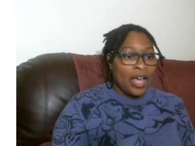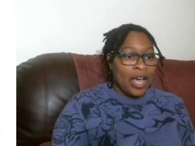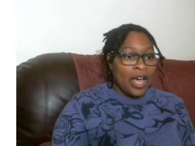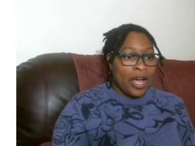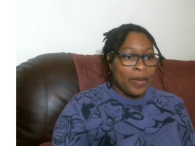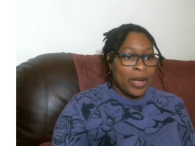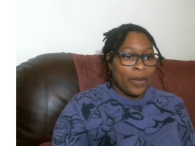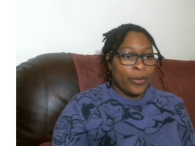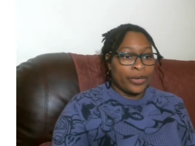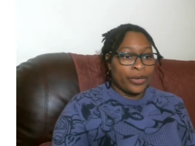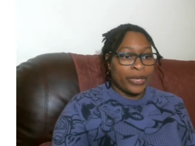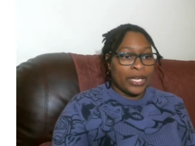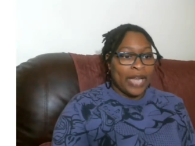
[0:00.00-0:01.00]
Um, I want
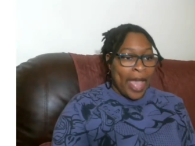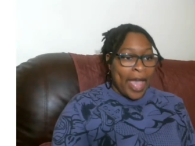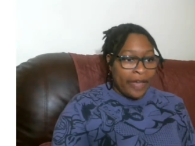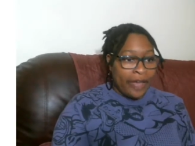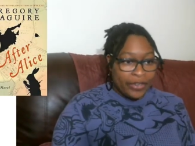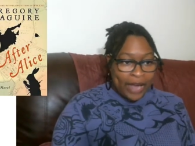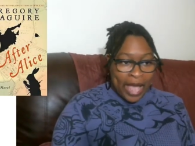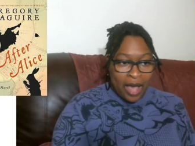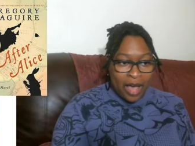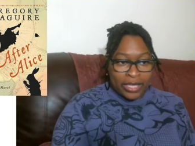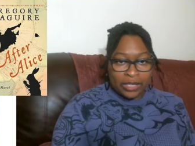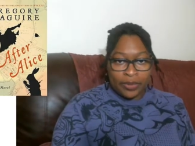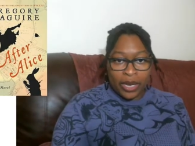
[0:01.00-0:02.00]
to read After
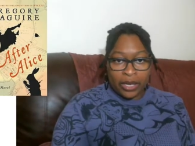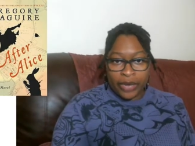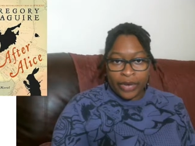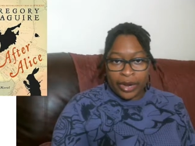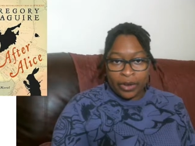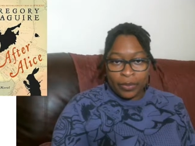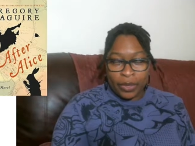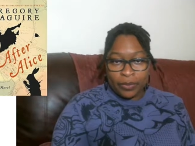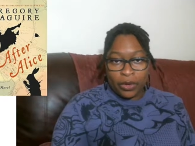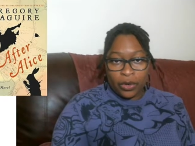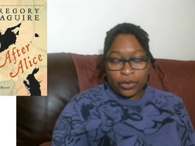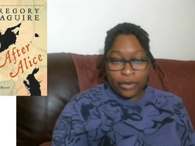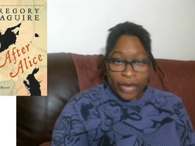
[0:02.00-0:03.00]
Alice by Gregory,
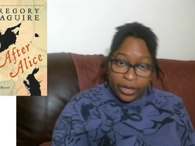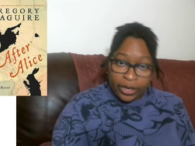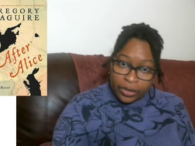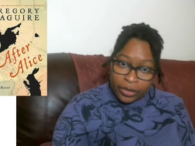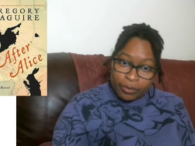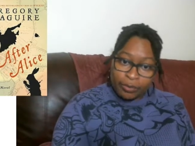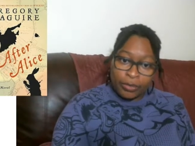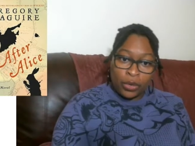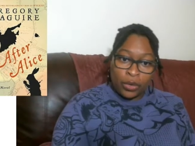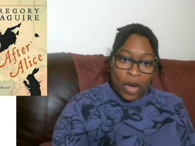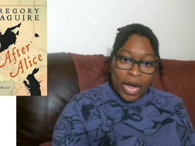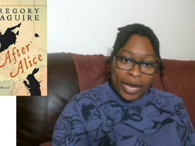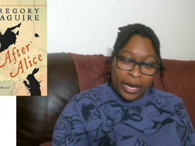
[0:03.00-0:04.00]
Gregory
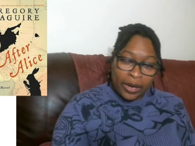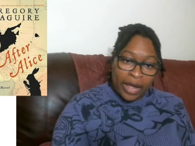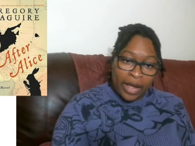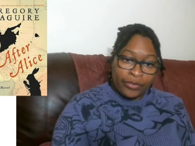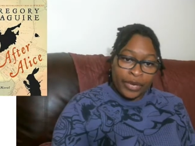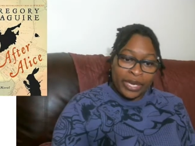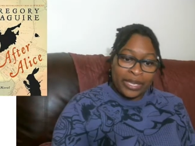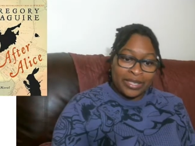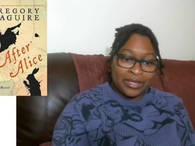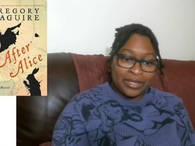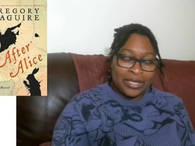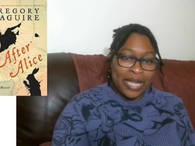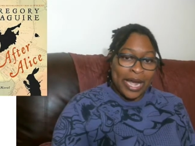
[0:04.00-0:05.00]
Maguire. I've read his
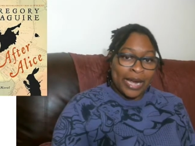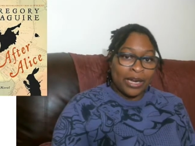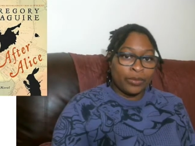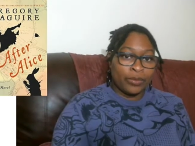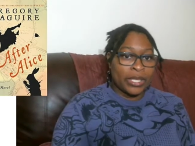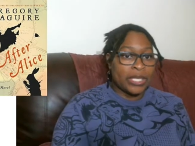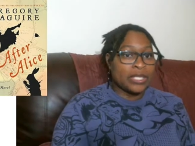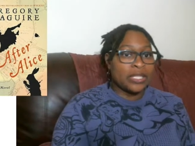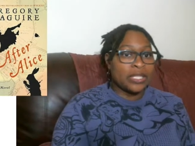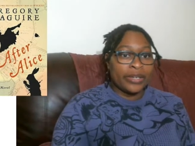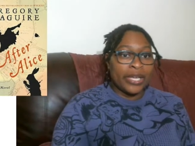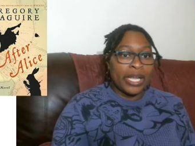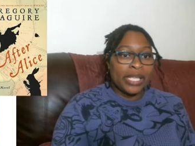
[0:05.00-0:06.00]
entire Wicked
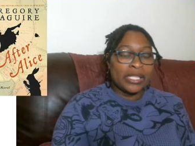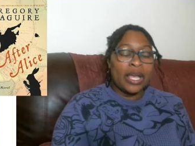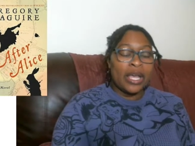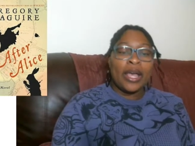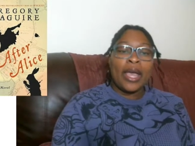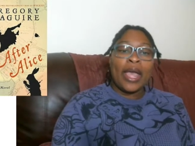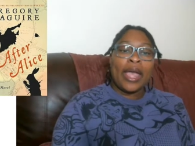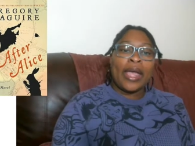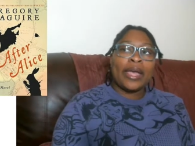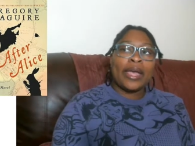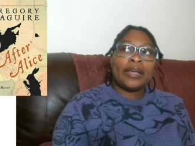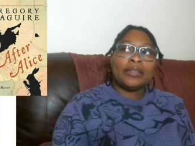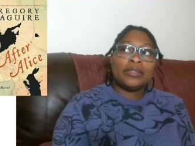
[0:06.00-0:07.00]
series,
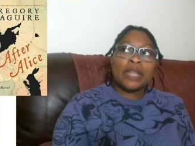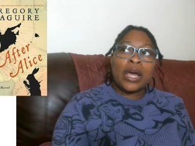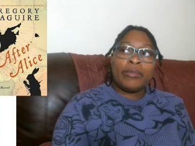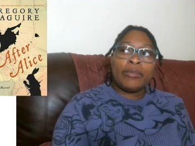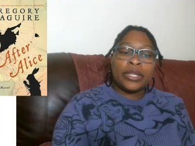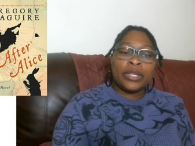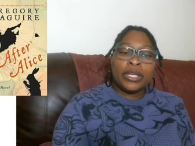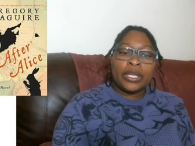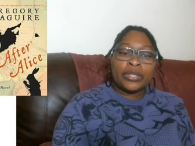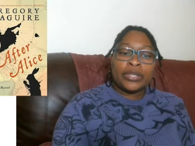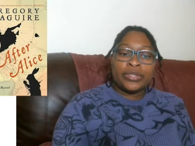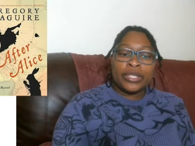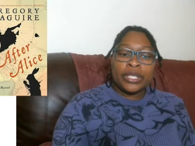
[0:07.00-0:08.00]
and I'm really
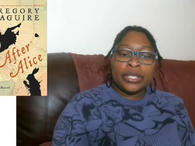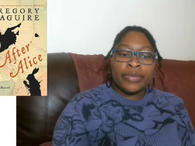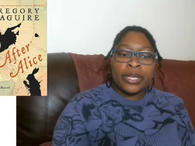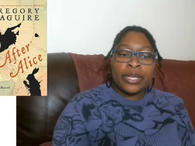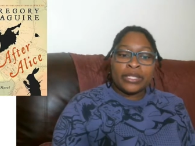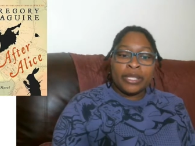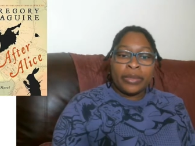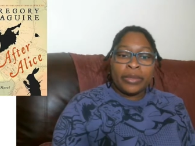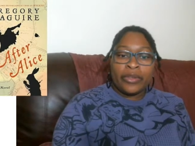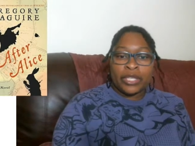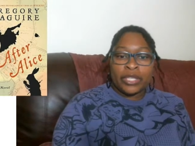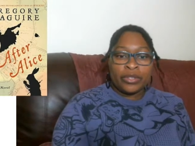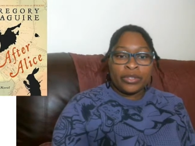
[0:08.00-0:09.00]
interested in reading some of
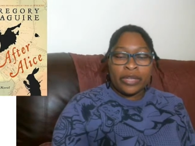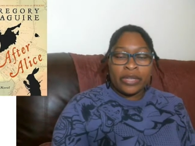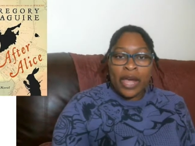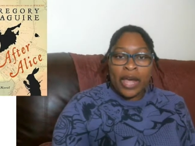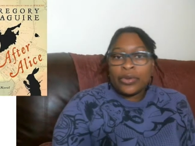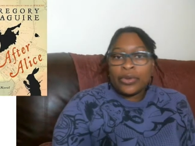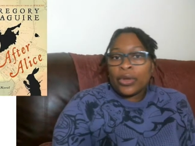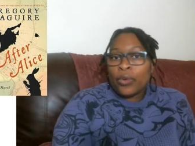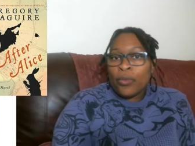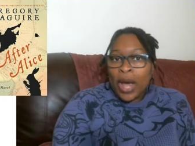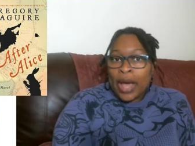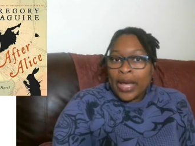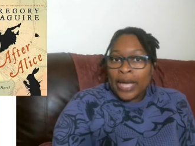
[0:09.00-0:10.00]
his other stuff. I don't know
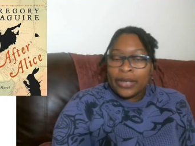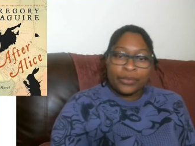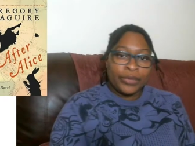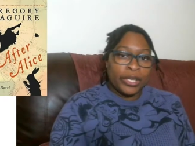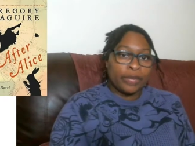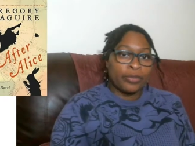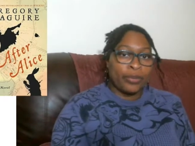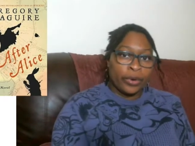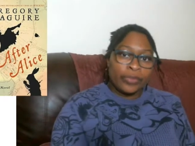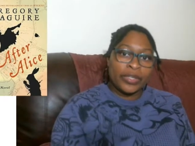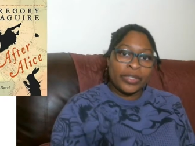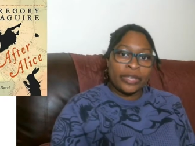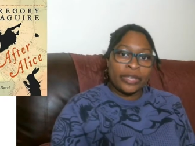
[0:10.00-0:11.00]
why I didn't read more
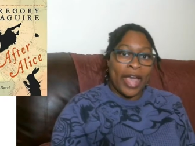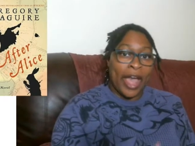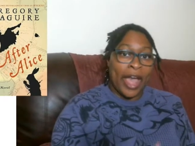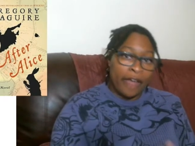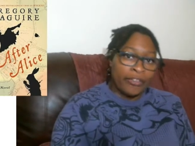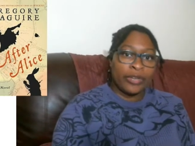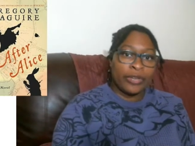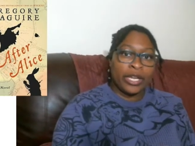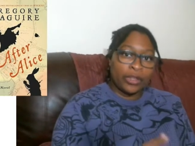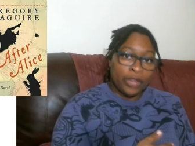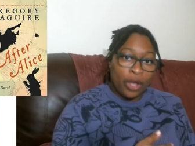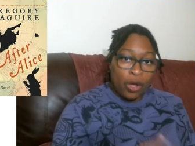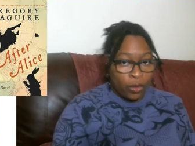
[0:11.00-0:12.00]
of his stuff after reading
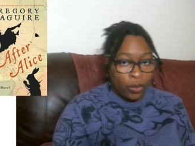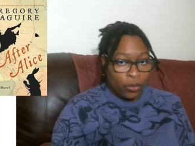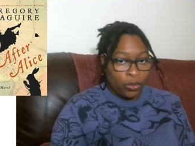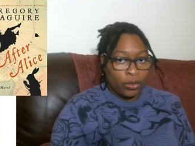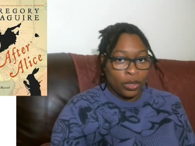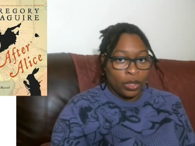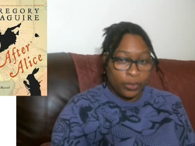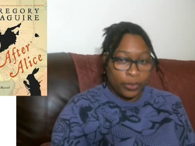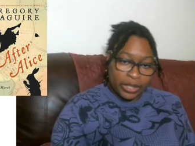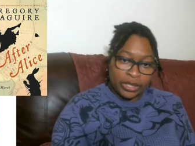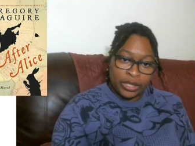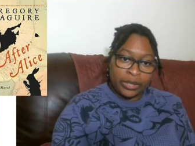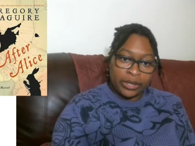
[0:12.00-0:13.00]
the whole
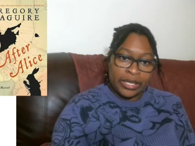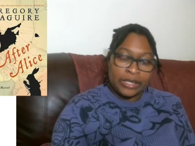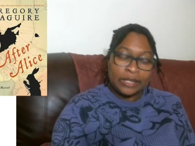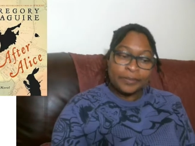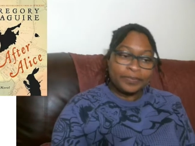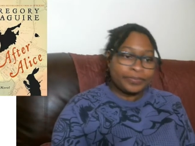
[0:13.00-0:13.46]
Wicked series.